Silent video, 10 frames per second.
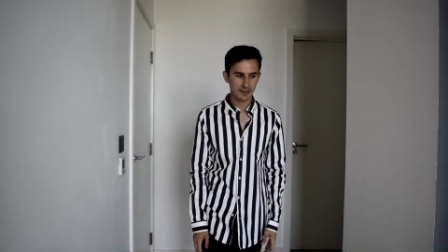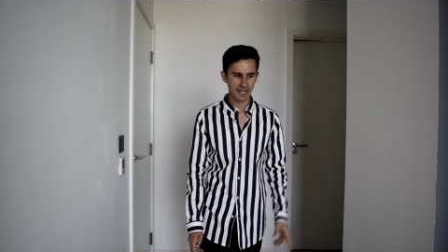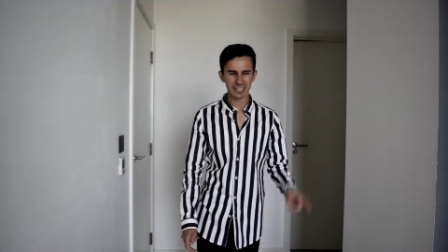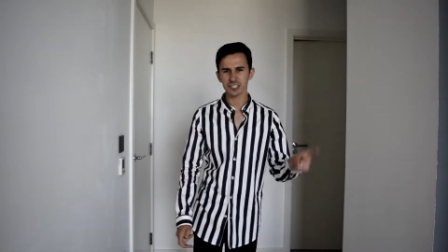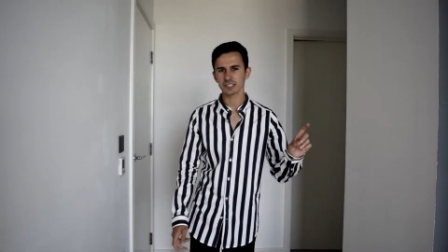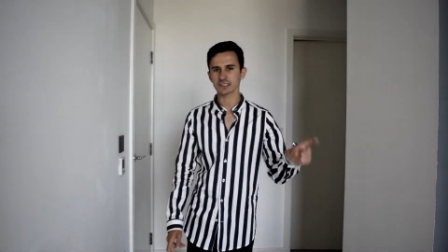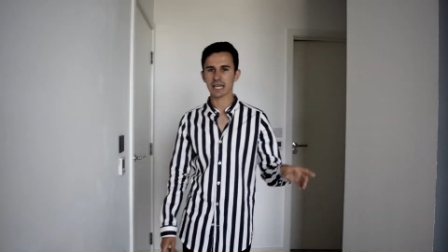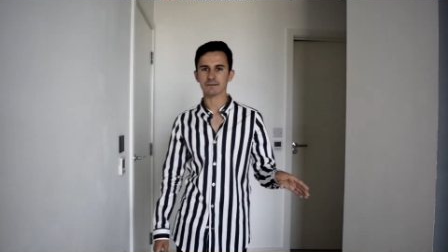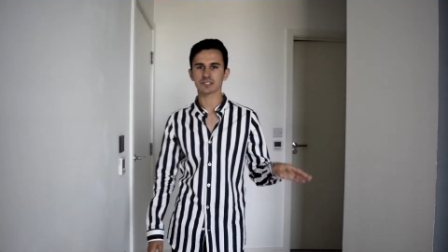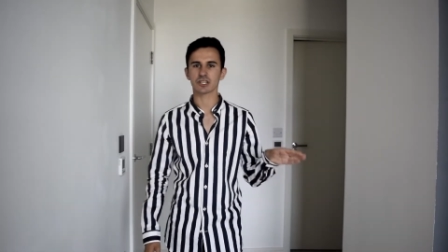They're actually the
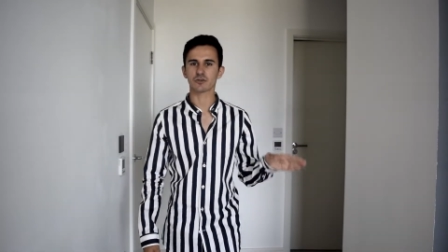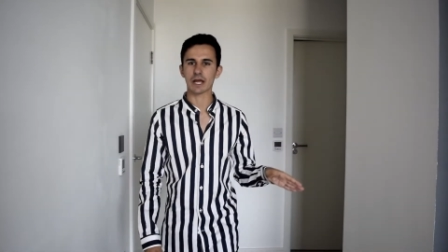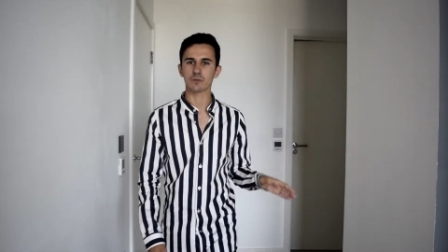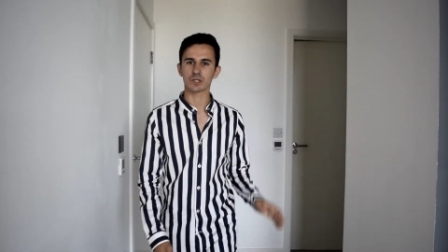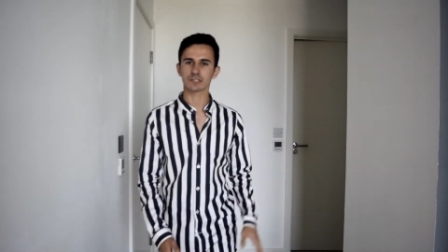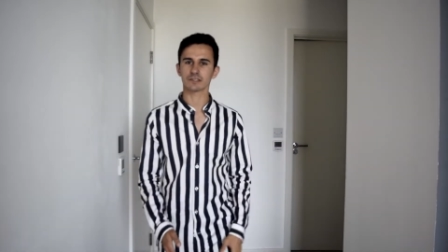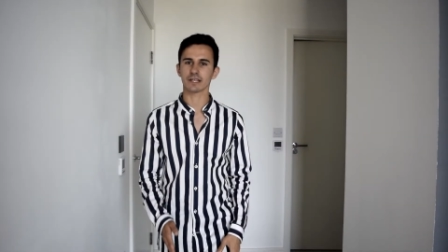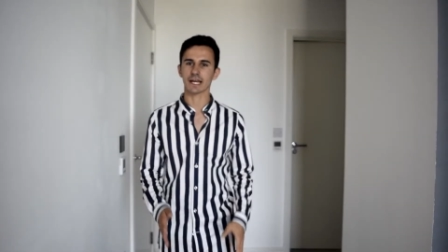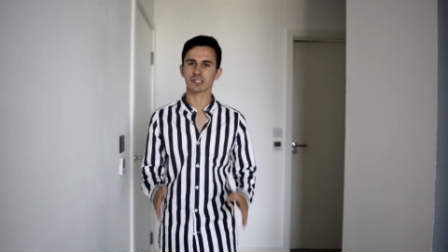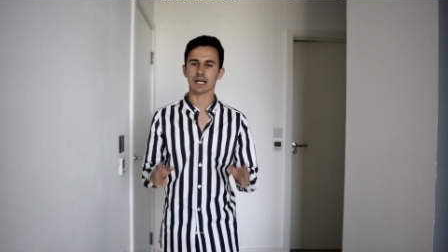same as the grey ones, so
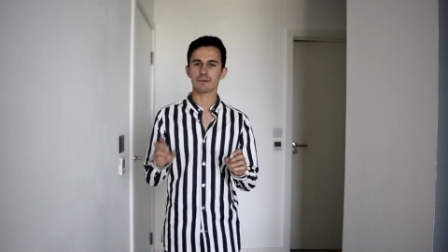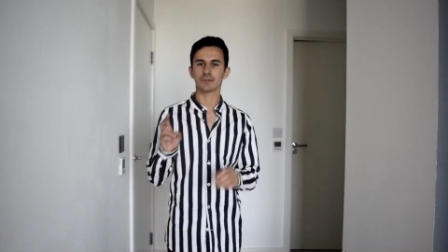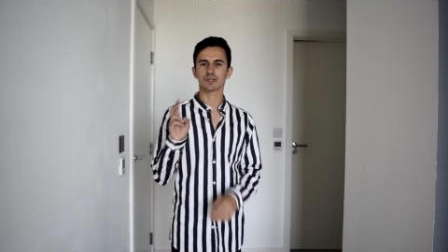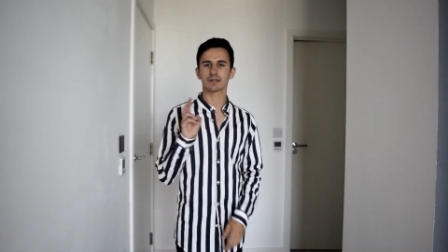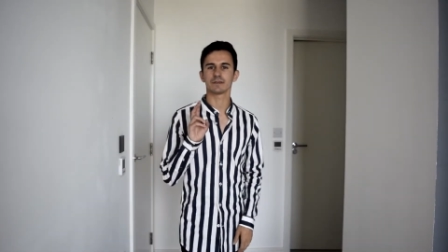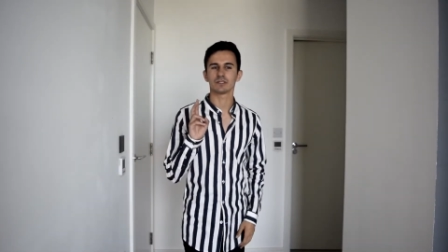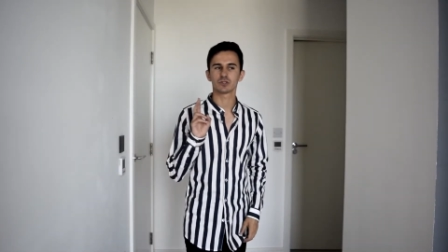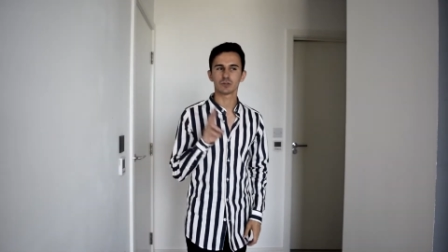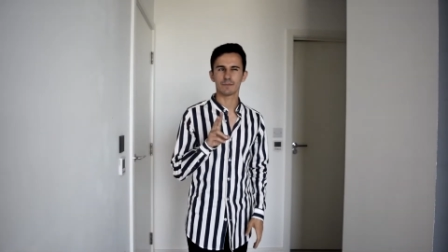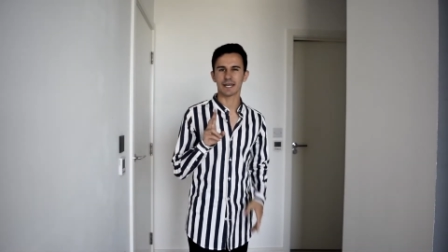they actually I bought them in
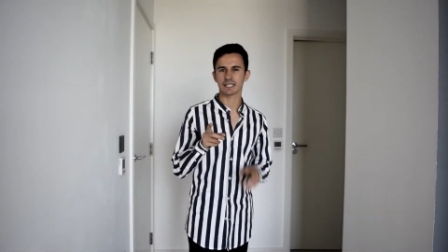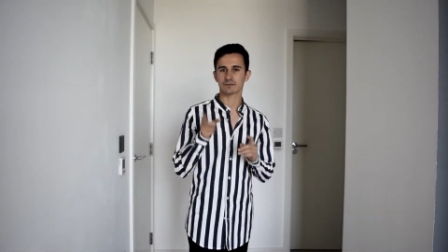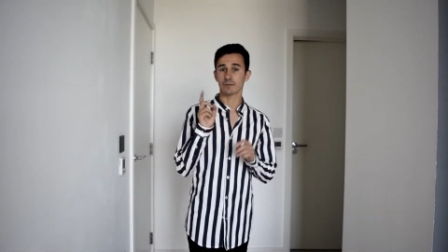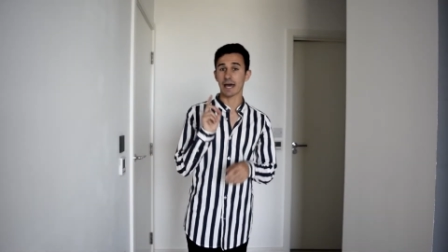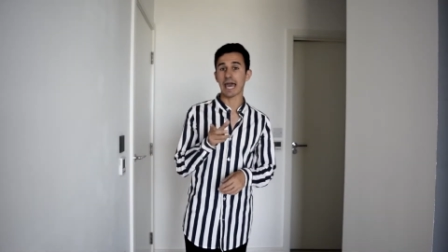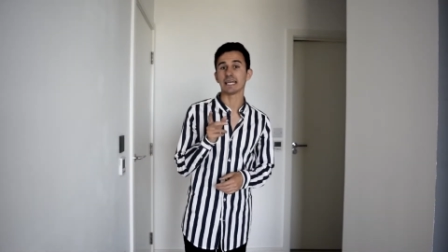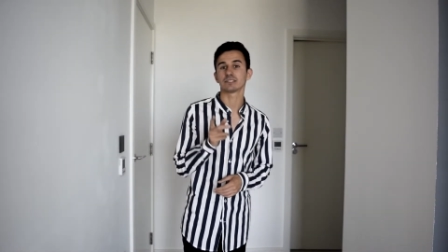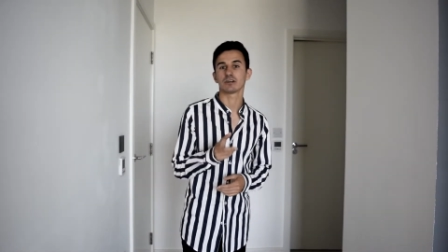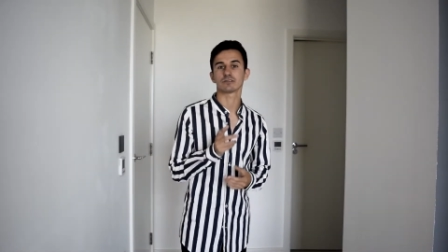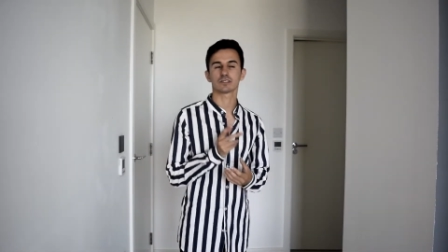2 pairs from
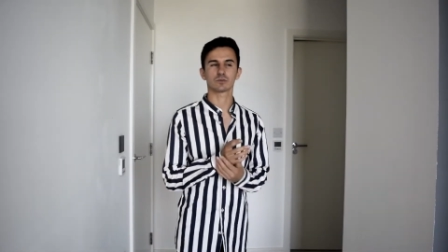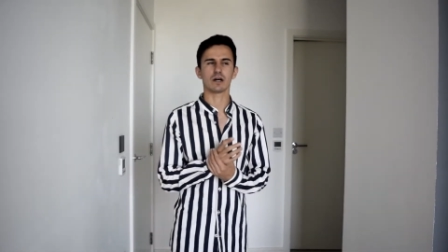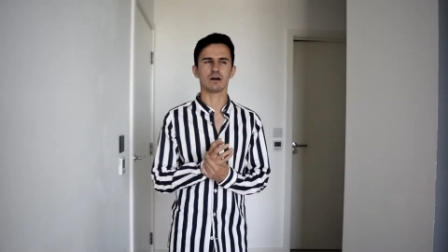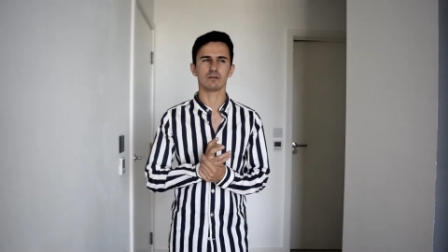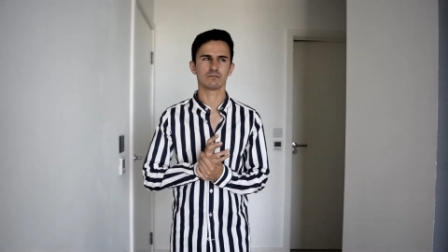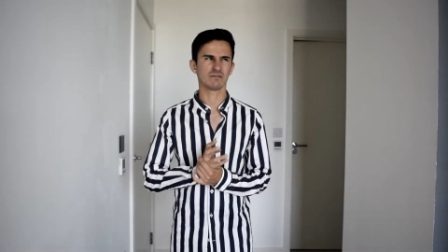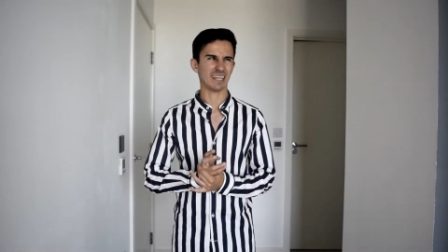ASOS as well,